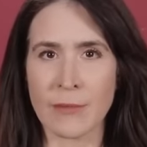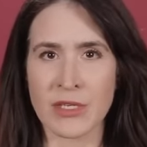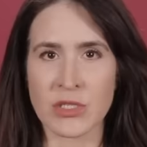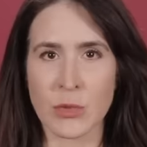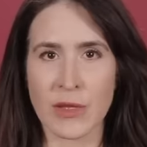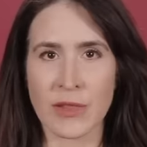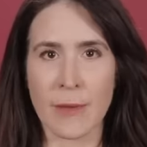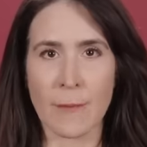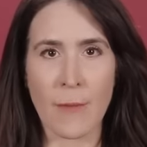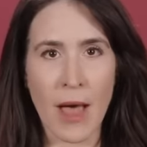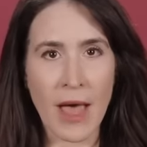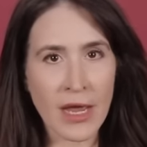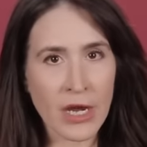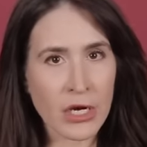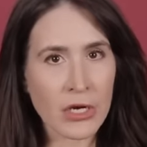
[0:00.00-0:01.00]
between the
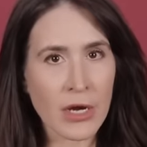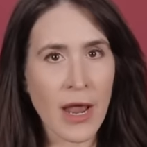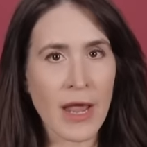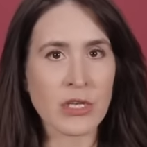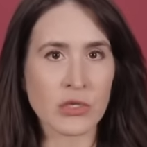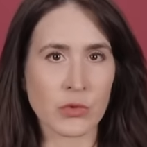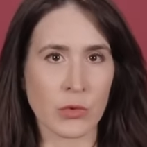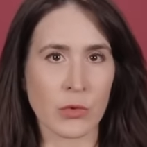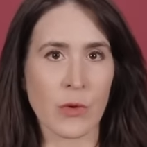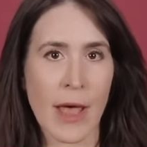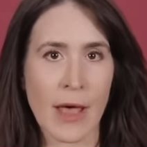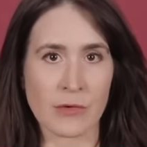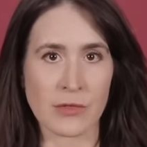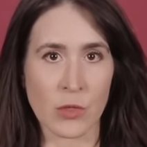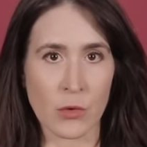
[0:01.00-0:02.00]
Meier and Drew
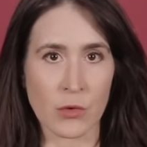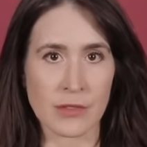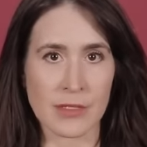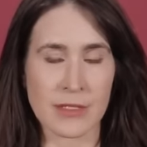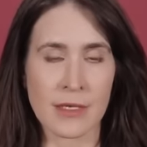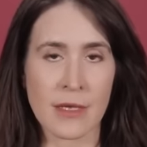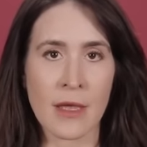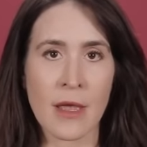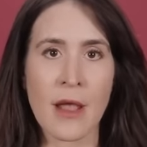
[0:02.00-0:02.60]
households.